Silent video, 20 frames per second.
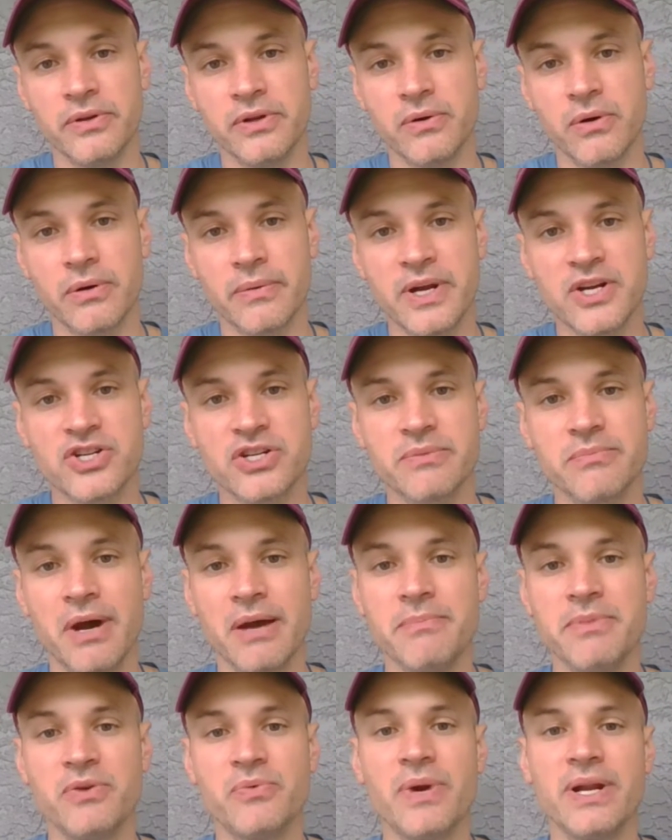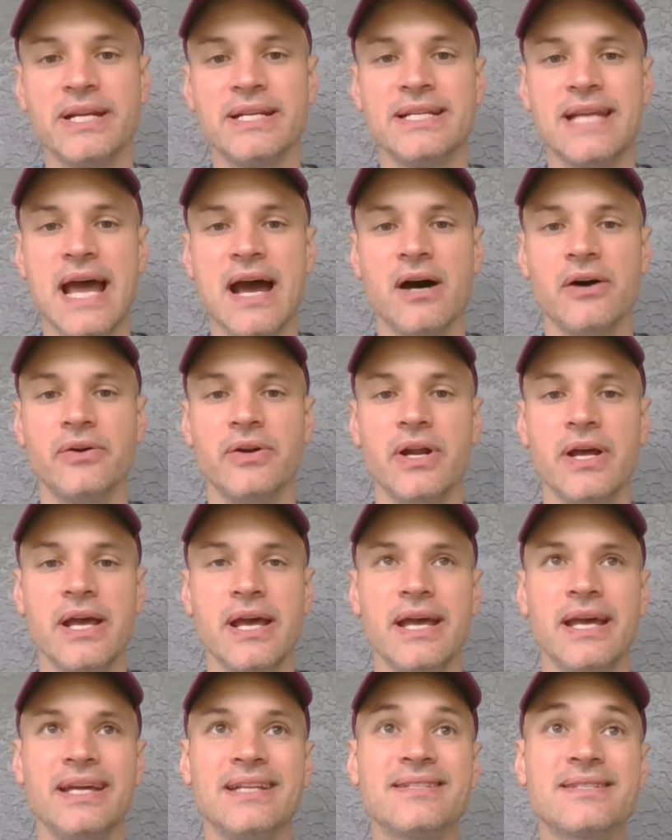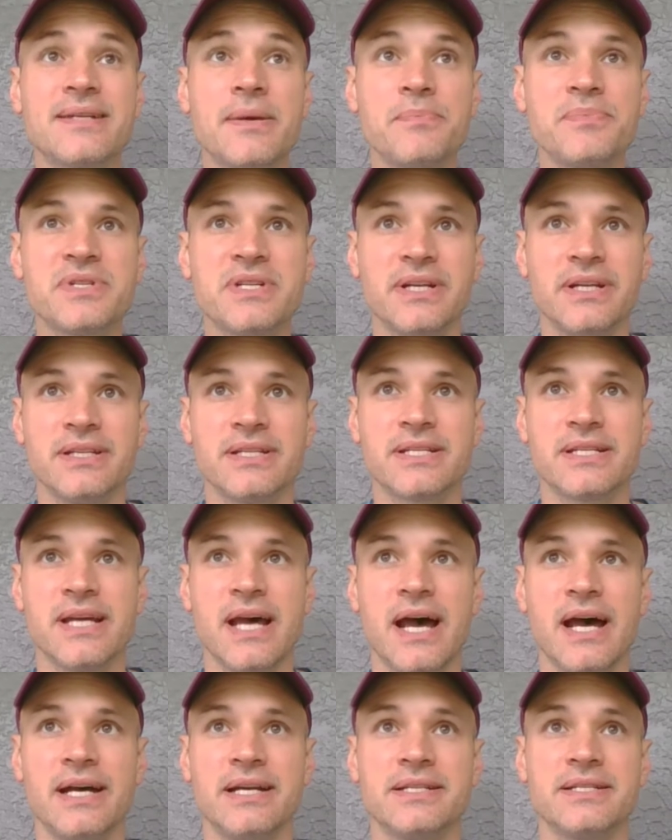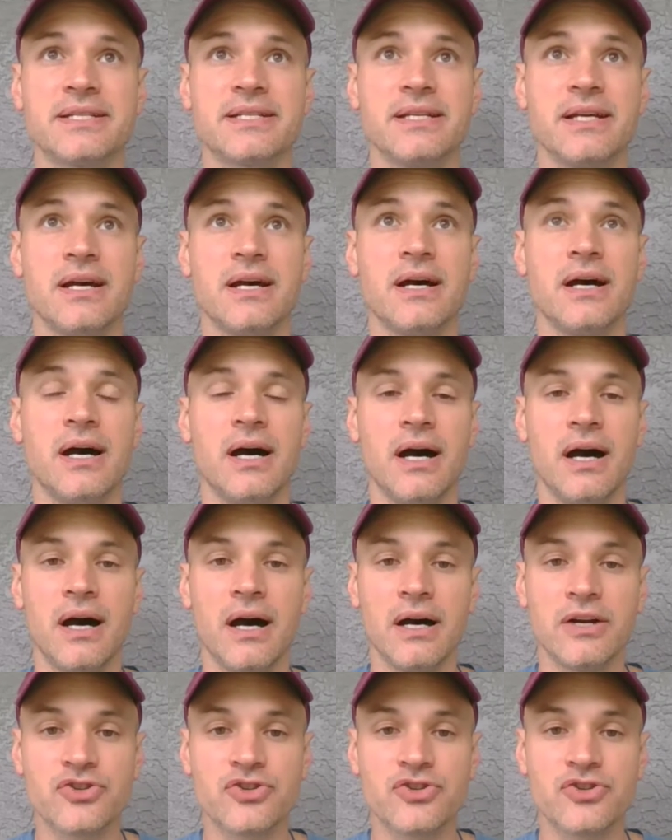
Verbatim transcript: The oration might be written down in some sense as uh,